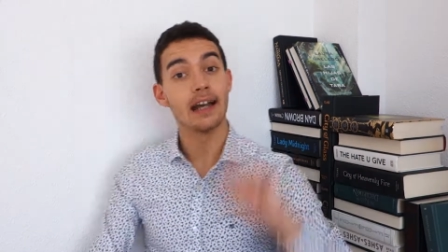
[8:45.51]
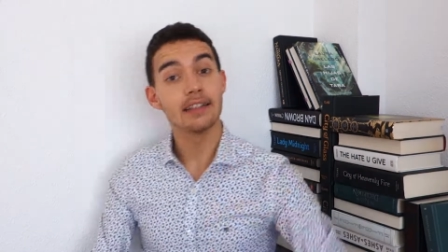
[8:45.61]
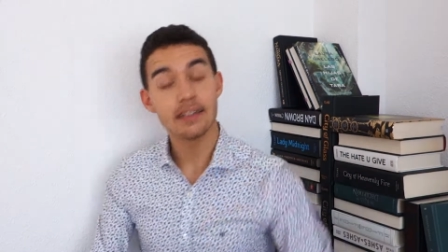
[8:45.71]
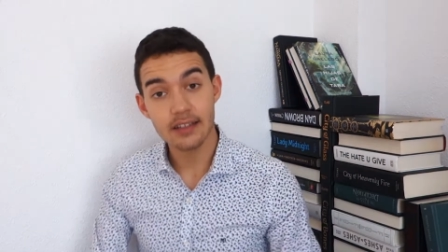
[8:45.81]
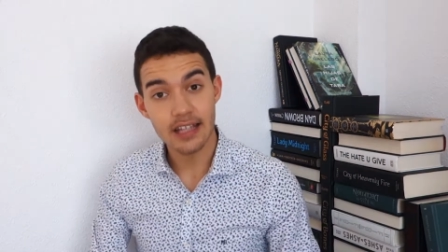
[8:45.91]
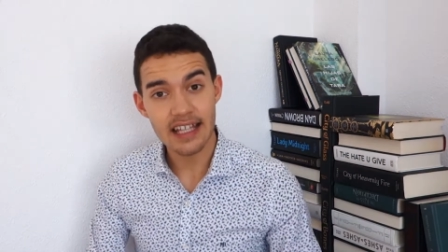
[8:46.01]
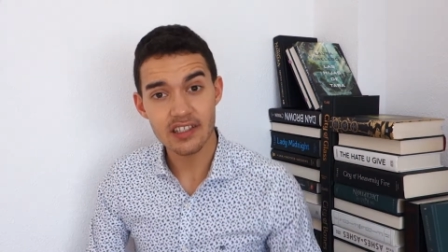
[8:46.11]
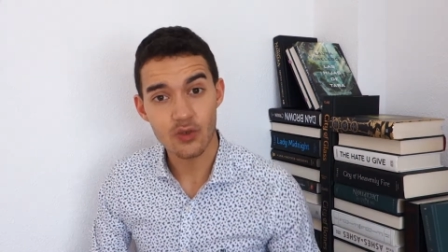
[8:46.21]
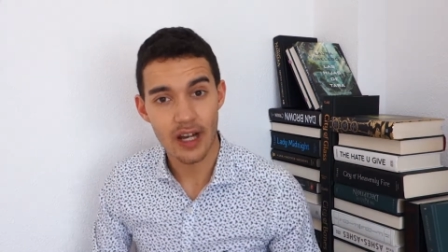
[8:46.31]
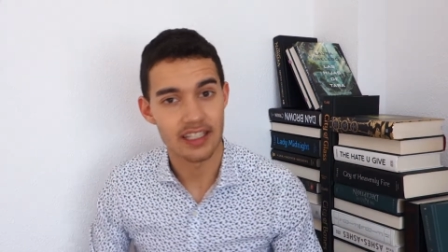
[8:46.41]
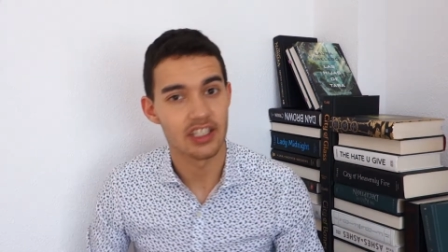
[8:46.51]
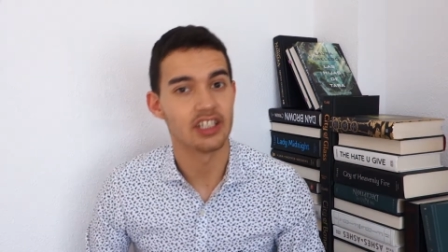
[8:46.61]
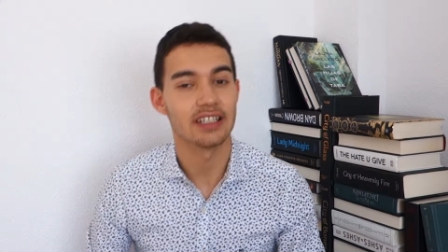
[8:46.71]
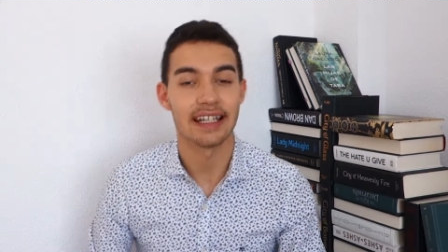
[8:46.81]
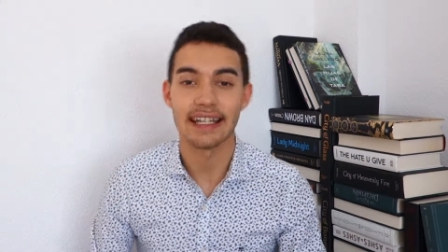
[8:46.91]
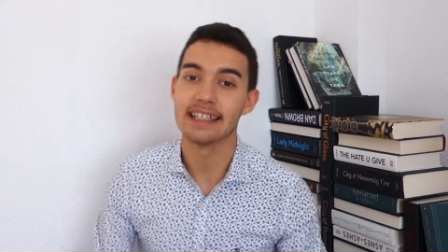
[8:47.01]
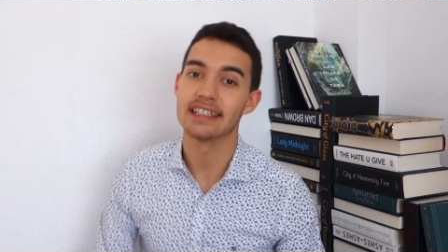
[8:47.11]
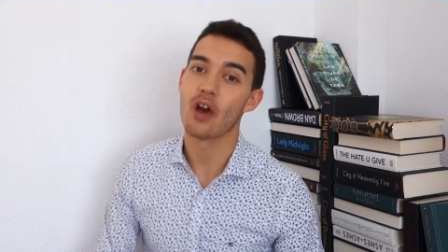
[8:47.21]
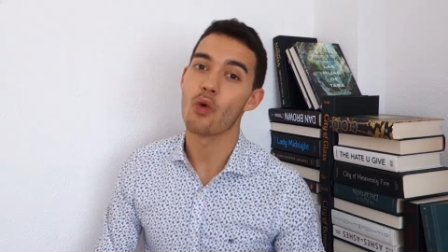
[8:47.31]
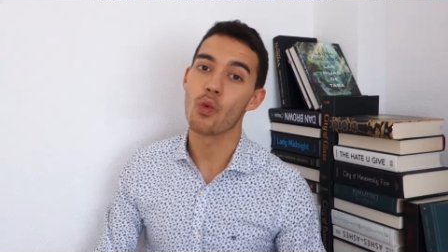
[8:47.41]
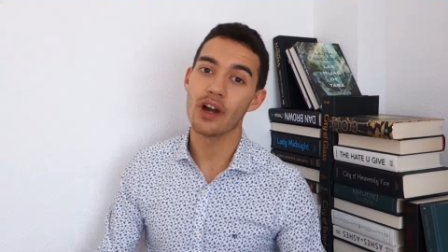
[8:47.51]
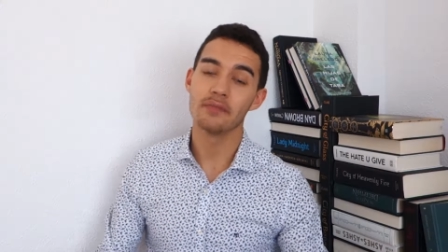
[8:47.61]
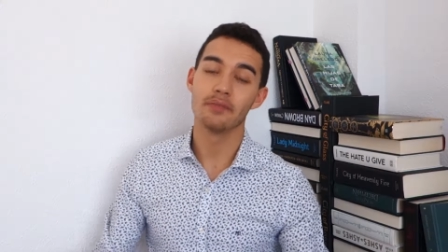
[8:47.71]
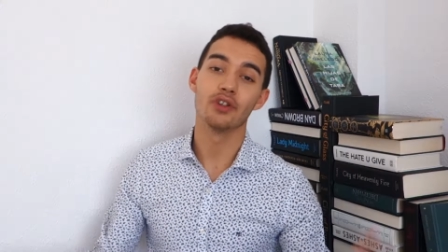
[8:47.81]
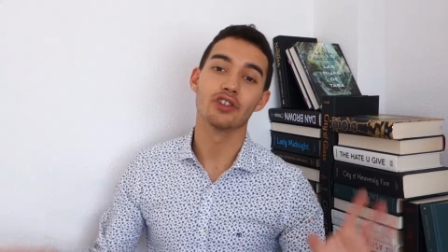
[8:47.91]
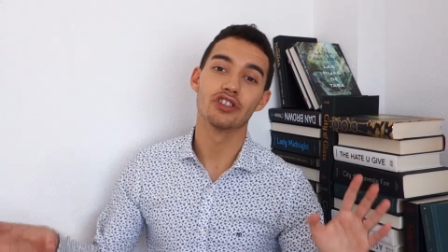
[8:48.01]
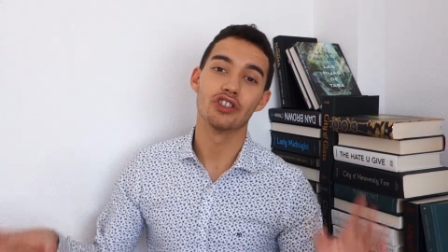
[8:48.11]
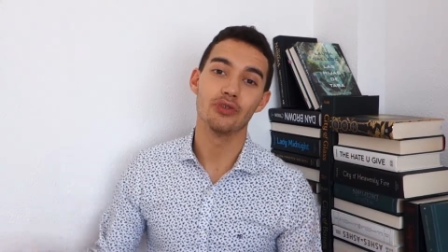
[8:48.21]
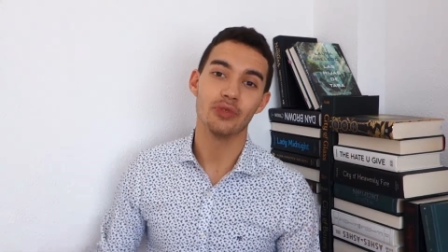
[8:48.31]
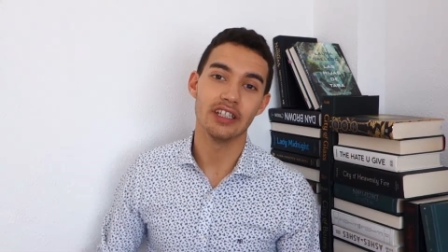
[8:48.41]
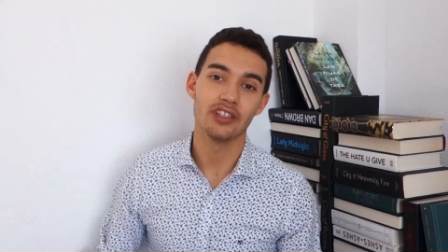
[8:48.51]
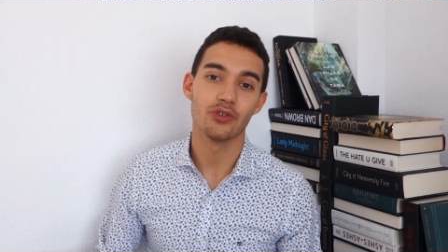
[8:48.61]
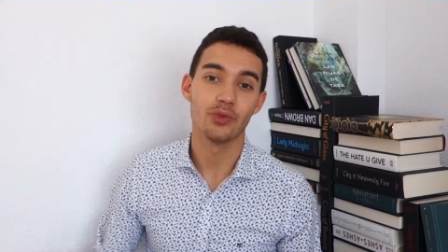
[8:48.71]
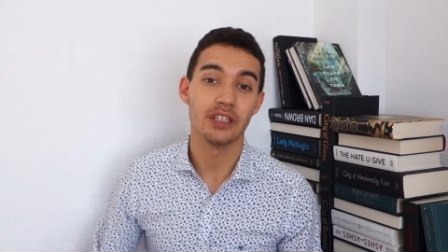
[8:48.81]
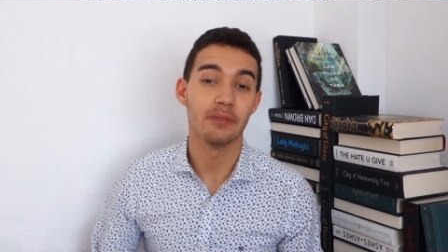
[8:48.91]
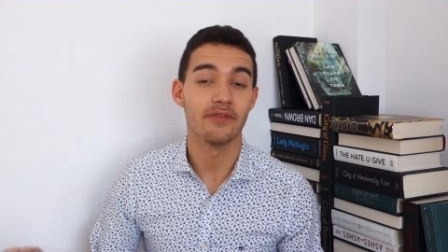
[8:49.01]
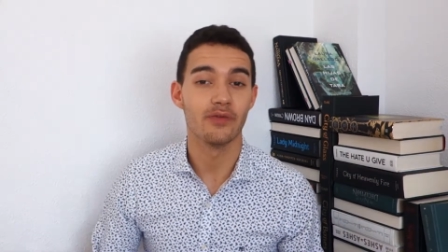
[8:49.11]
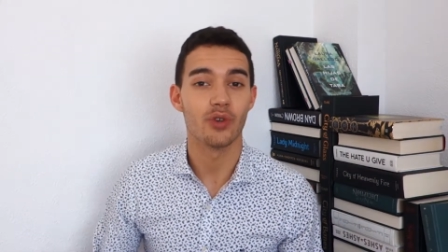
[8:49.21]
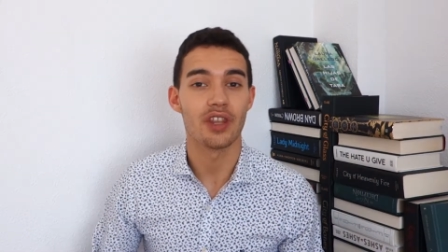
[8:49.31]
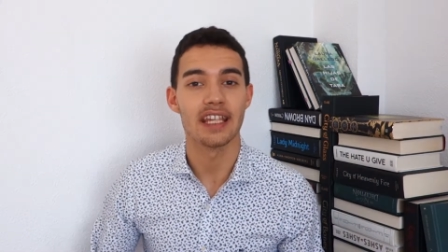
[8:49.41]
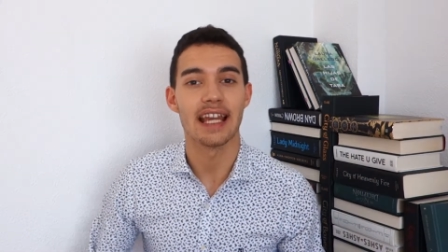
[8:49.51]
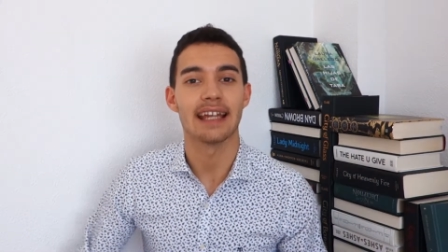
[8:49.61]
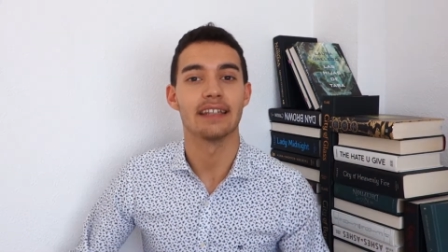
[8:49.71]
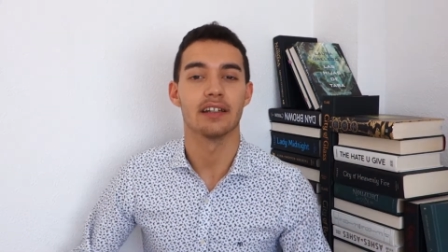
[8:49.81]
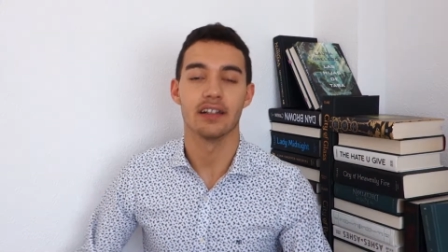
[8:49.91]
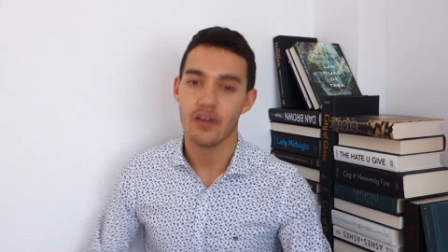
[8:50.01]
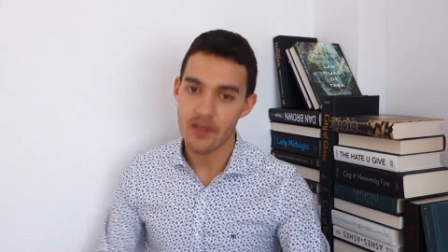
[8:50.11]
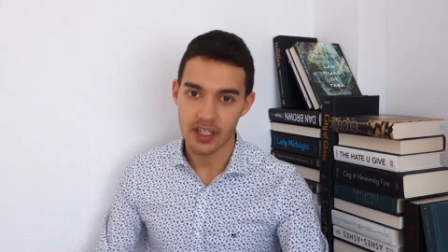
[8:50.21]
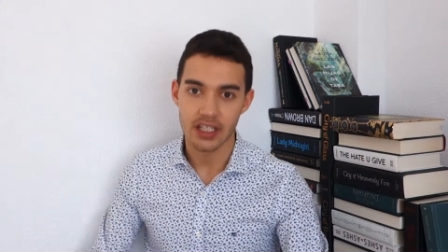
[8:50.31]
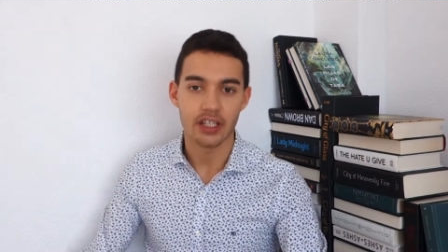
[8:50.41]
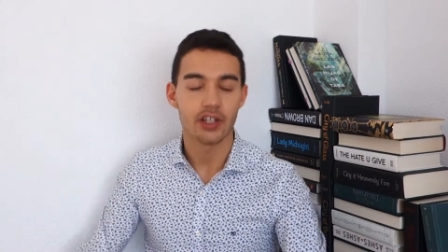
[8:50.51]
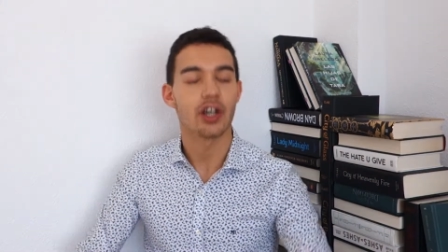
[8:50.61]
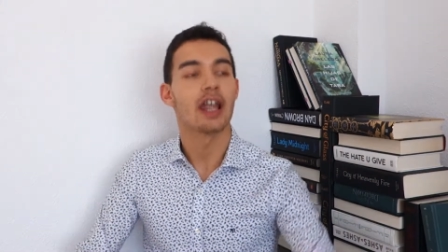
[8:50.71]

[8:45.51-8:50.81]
And then the last question is what books do you need to read before the end of the year?